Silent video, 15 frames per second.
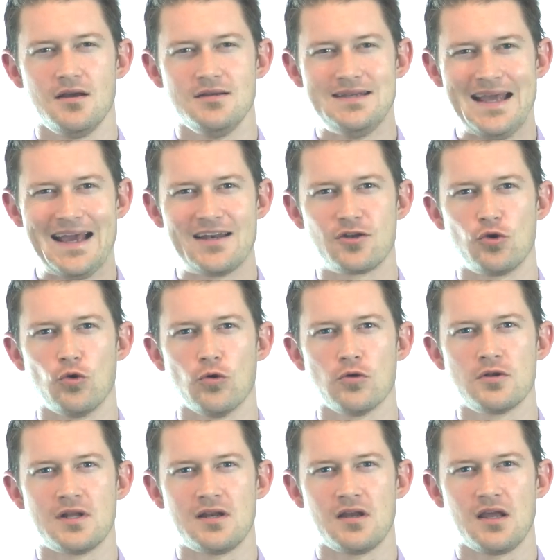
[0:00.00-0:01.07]
Dan
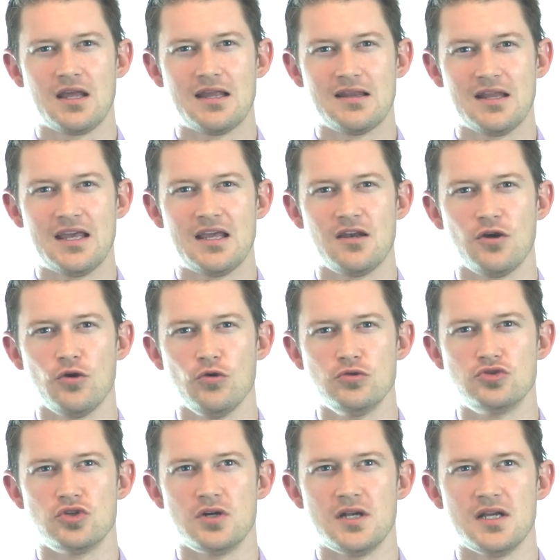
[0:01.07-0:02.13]
Gould and Eileen
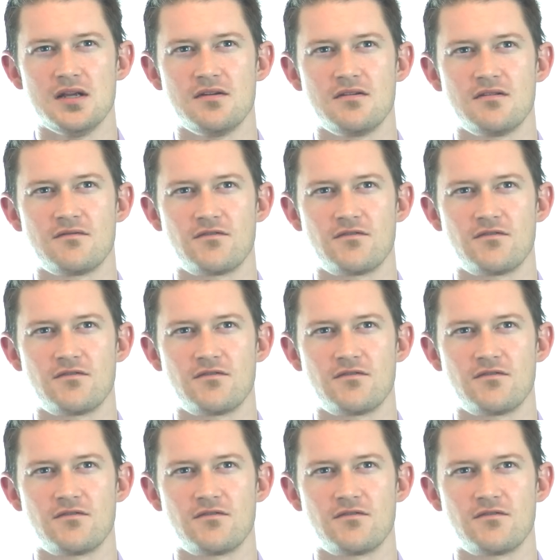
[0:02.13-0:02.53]
Udry,